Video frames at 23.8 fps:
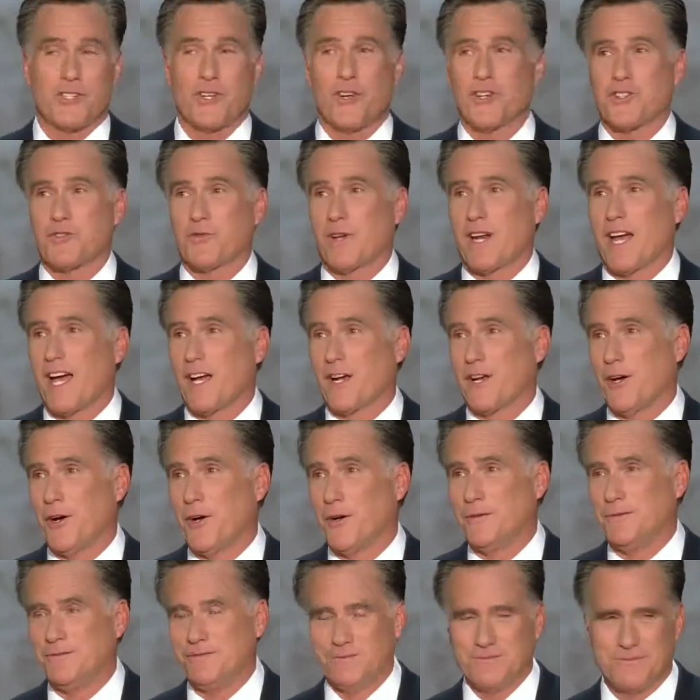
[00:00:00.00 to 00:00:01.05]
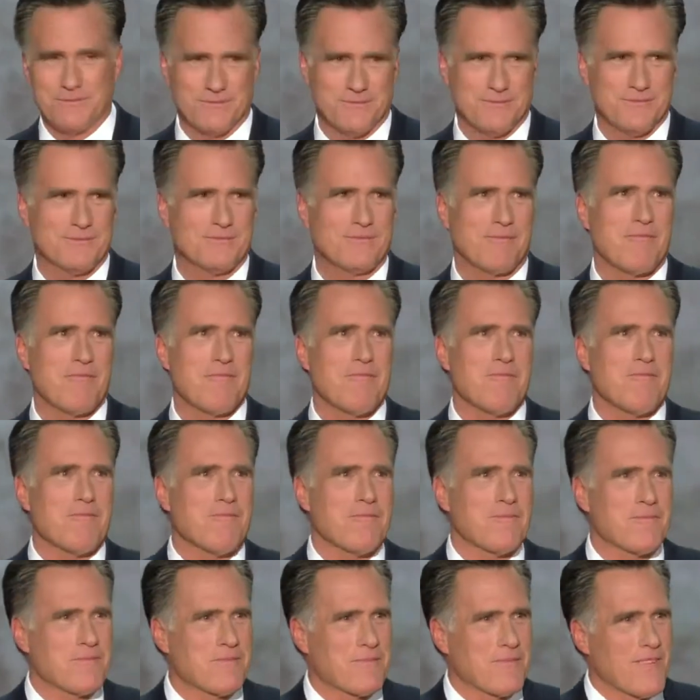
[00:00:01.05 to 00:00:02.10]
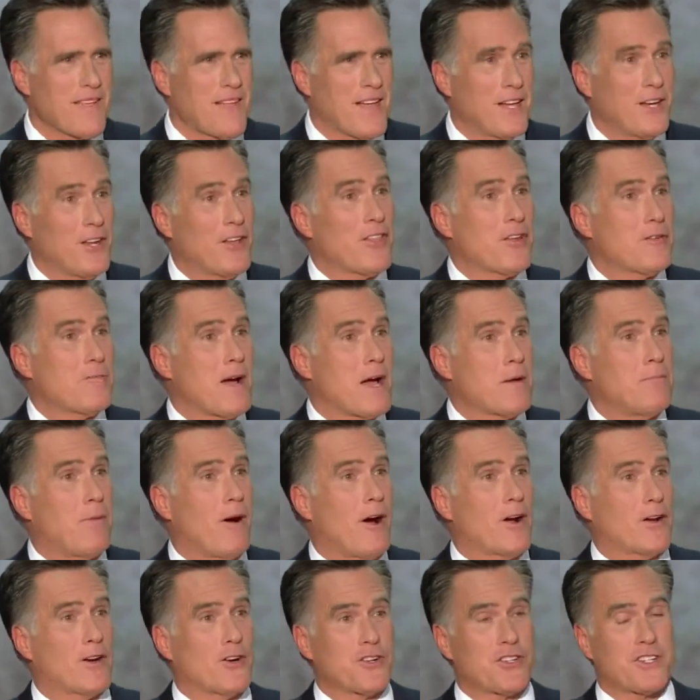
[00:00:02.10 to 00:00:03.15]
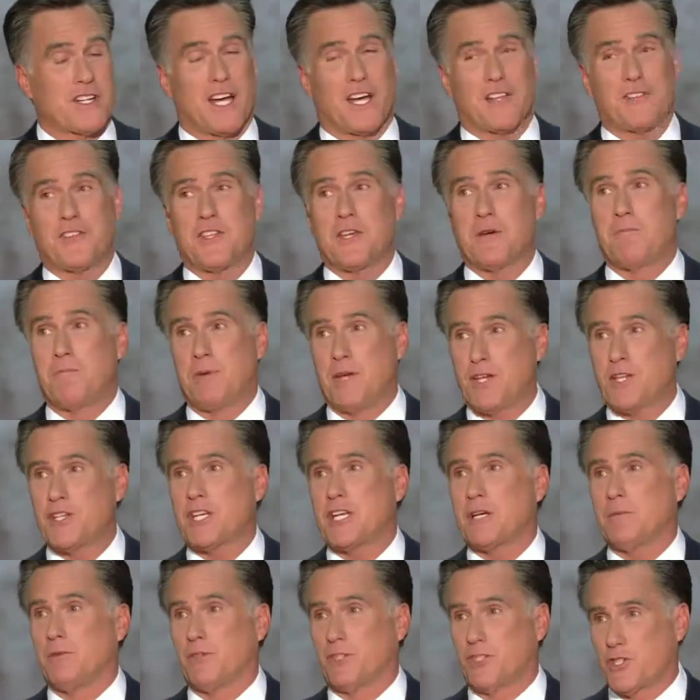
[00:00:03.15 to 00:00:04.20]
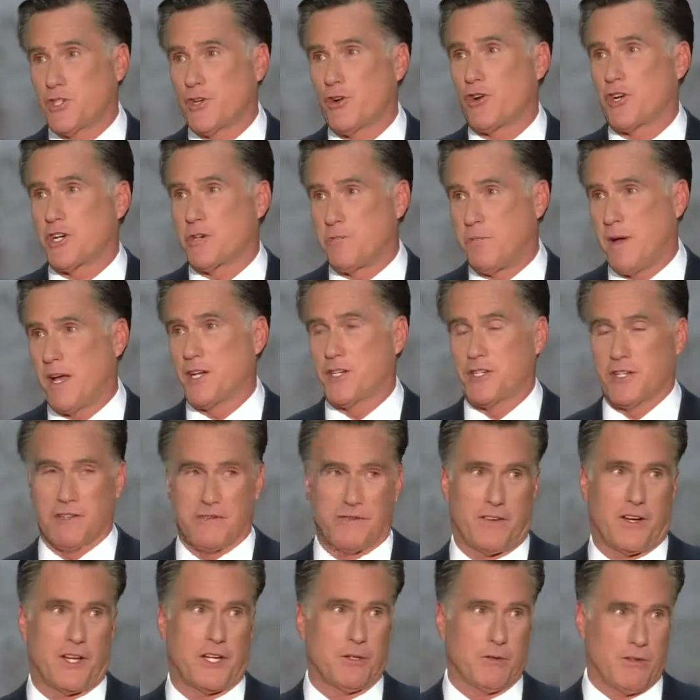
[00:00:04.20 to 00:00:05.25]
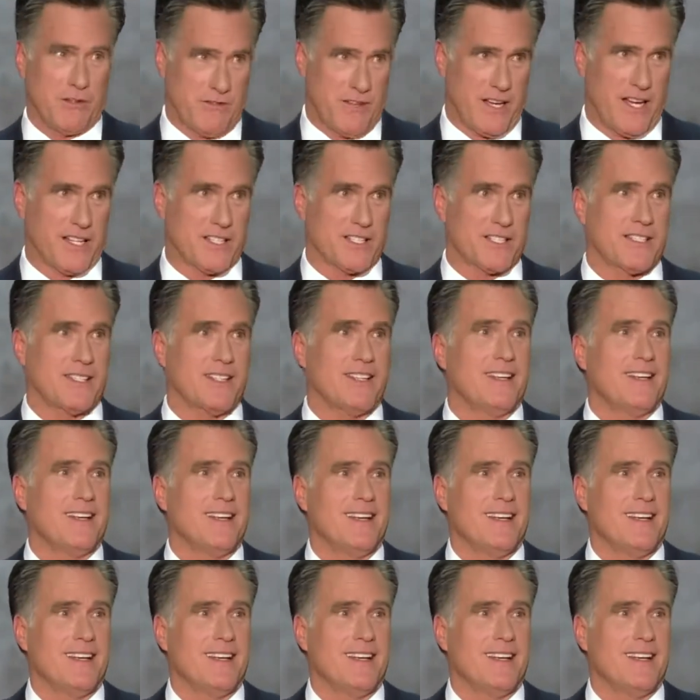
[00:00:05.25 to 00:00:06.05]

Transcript: Shows what I know. Another of my partners got the Episcopal Church pension fund to invest.